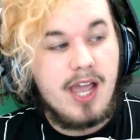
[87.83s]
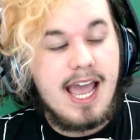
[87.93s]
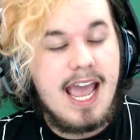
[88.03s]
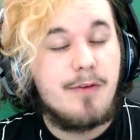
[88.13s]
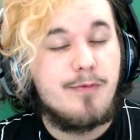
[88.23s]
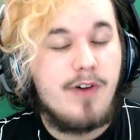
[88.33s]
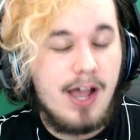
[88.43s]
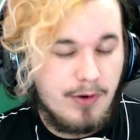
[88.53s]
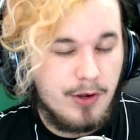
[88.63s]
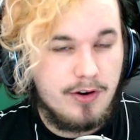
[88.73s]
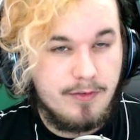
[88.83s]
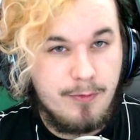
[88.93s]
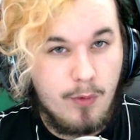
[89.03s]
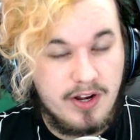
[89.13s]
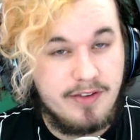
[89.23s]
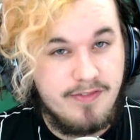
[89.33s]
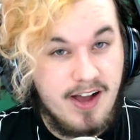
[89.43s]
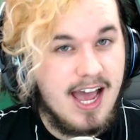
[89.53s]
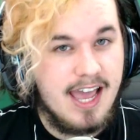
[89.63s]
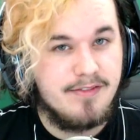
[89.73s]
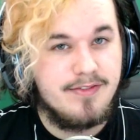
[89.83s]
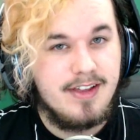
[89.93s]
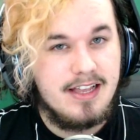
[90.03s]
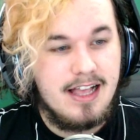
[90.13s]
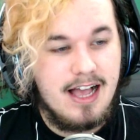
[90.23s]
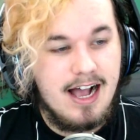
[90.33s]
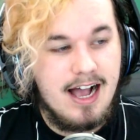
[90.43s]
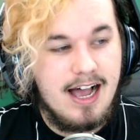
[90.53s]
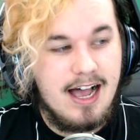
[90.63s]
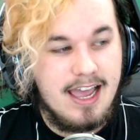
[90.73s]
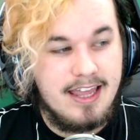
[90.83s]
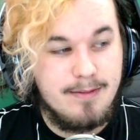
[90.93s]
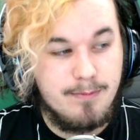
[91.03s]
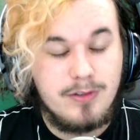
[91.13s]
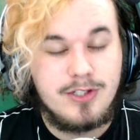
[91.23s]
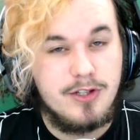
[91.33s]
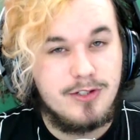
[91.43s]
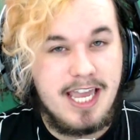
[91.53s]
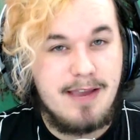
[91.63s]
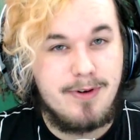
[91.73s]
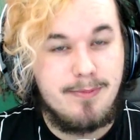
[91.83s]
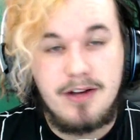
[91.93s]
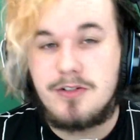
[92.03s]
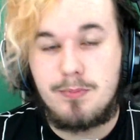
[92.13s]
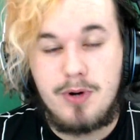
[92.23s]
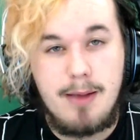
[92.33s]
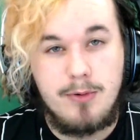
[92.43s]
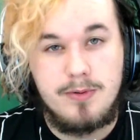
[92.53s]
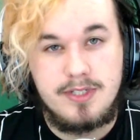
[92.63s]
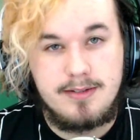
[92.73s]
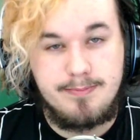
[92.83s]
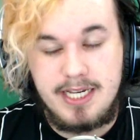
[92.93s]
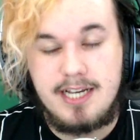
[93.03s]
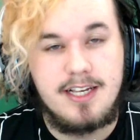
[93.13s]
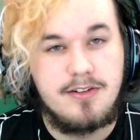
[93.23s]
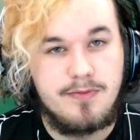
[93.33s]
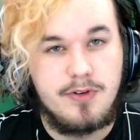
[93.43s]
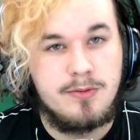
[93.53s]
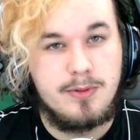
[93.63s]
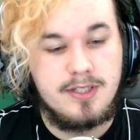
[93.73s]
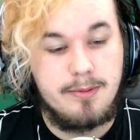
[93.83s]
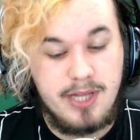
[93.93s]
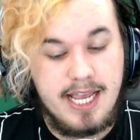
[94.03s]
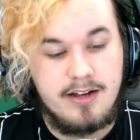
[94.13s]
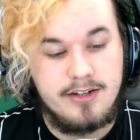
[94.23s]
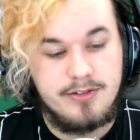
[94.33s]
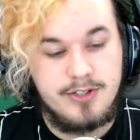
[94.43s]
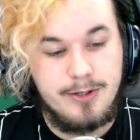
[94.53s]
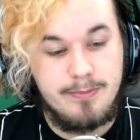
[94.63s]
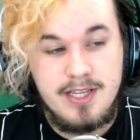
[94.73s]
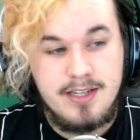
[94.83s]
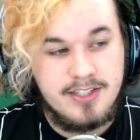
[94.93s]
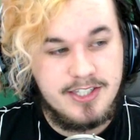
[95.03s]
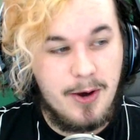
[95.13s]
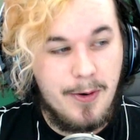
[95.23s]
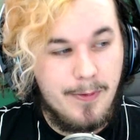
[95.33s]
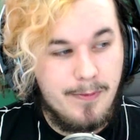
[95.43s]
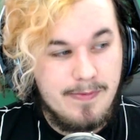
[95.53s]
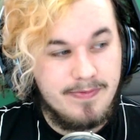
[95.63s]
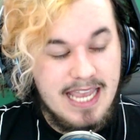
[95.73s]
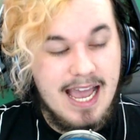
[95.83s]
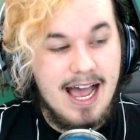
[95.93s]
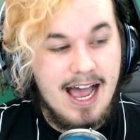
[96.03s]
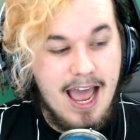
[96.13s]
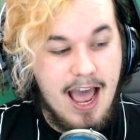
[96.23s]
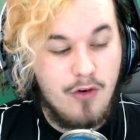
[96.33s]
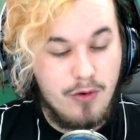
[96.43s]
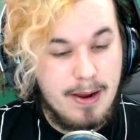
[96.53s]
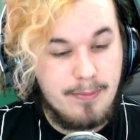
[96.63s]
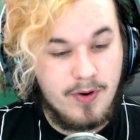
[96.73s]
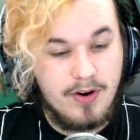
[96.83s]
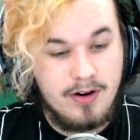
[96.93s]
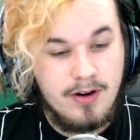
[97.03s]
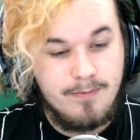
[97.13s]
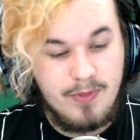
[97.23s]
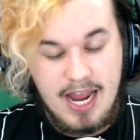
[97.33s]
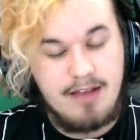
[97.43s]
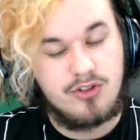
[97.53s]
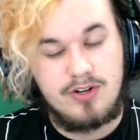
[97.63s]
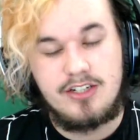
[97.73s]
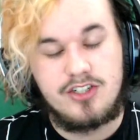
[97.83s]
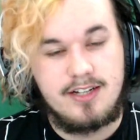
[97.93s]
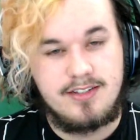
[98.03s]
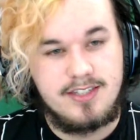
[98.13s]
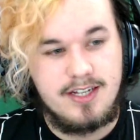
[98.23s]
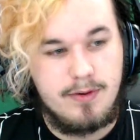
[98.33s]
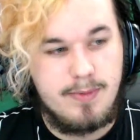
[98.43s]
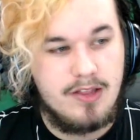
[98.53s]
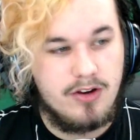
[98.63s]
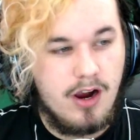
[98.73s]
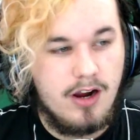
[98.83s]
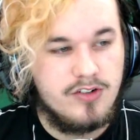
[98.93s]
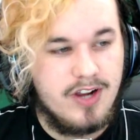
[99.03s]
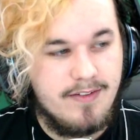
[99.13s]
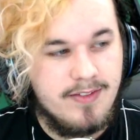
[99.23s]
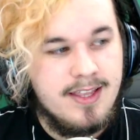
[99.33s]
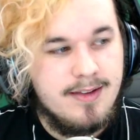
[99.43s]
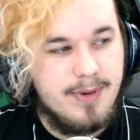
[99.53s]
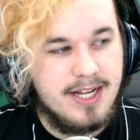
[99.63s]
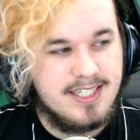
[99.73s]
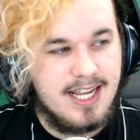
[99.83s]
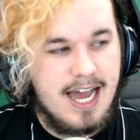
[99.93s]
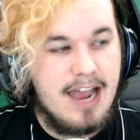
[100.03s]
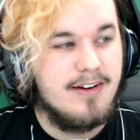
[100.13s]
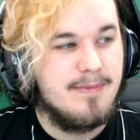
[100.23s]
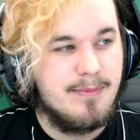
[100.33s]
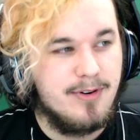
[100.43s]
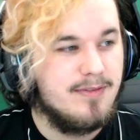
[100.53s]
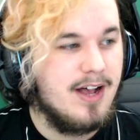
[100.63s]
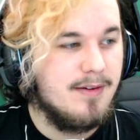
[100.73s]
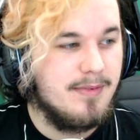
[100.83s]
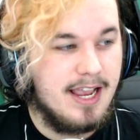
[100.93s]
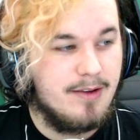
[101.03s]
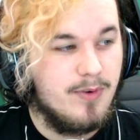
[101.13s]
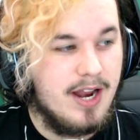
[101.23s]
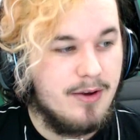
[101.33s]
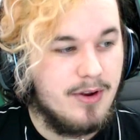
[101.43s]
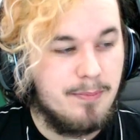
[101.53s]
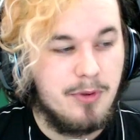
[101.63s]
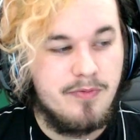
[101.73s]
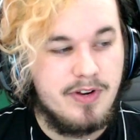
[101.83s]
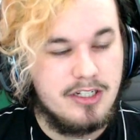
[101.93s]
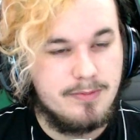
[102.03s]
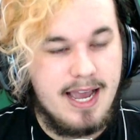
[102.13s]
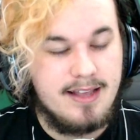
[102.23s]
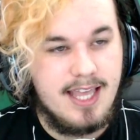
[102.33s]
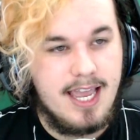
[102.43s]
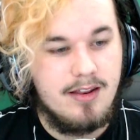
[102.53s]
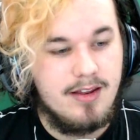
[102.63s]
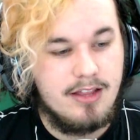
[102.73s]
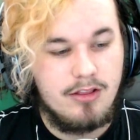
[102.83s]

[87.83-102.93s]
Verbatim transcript: I had five hundred forty-five, uh, and most of those came from Hunter Primal, was because I was the first person to play it on YouTube. So yeah, I, I remember, and I have screenshots and stuff on my other hard drive, but uh, I remember um, like when I would upload videos back then,